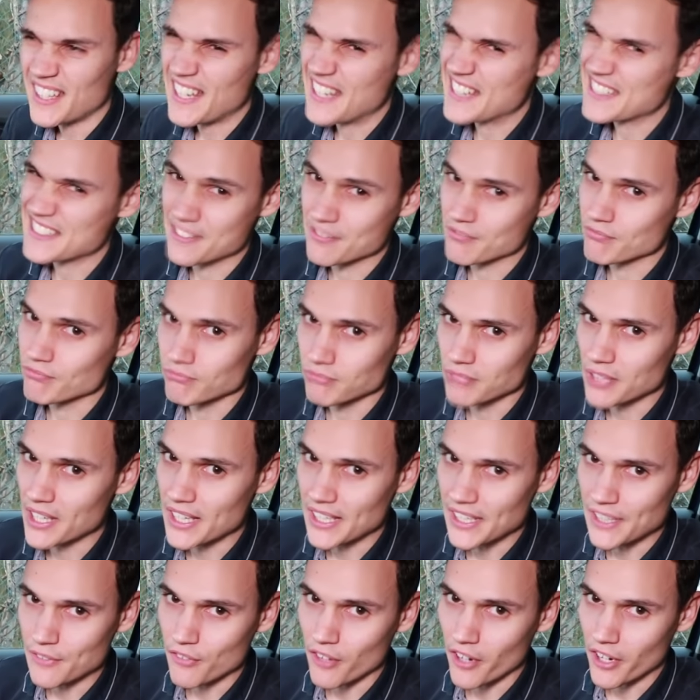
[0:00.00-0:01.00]
isn't
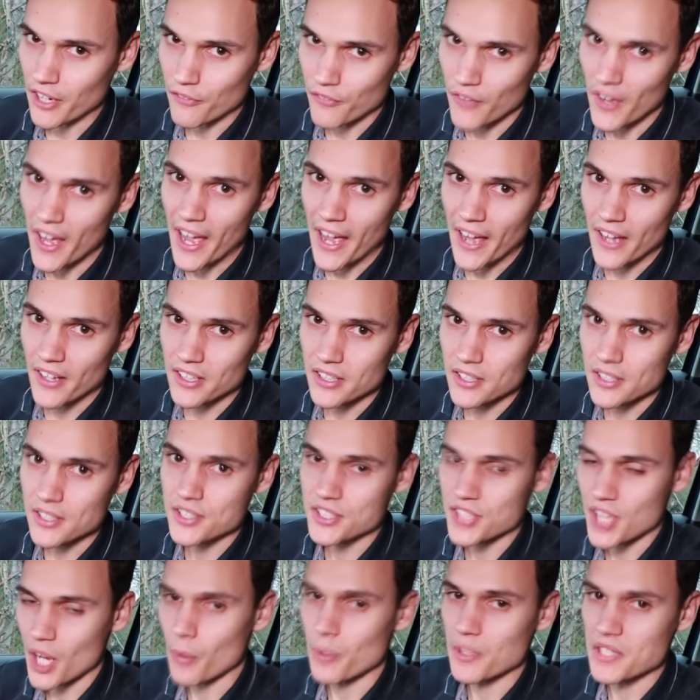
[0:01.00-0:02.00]
really very fair.
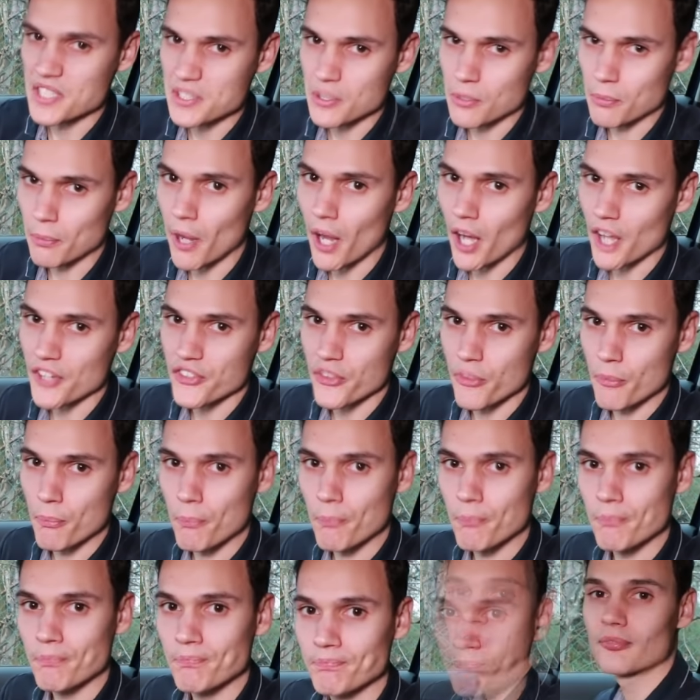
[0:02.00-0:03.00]
So he still passed them.